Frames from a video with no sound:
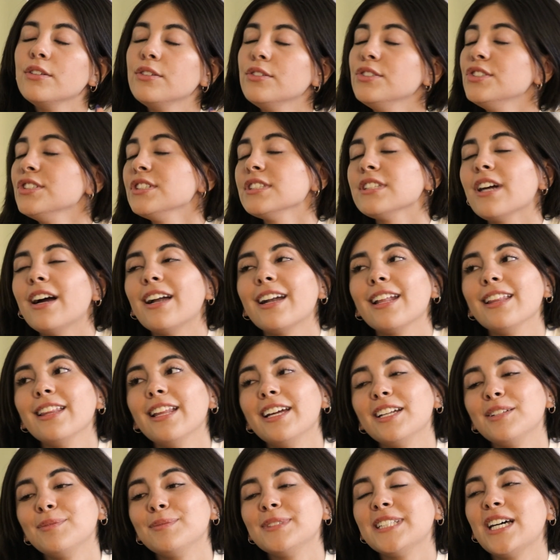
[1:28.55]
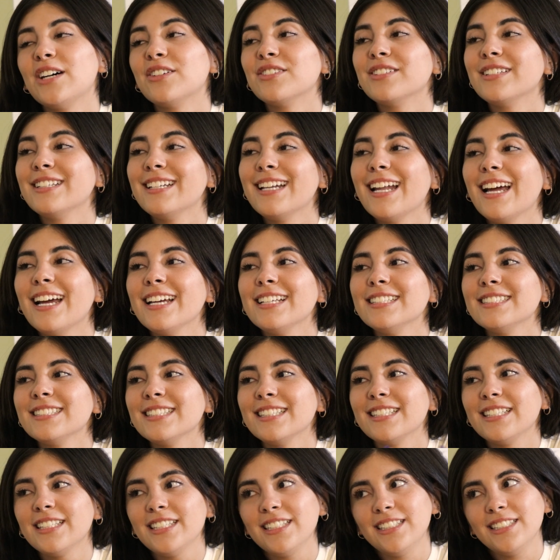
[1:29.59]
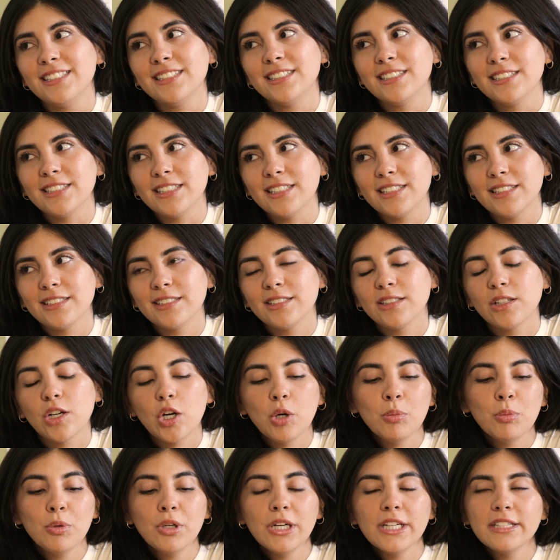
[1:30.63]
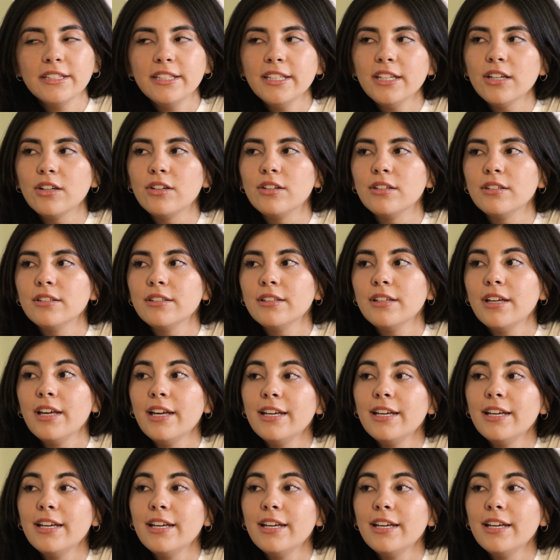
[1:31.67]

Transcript: You just gotta let him down nice and easy. Como un gatito.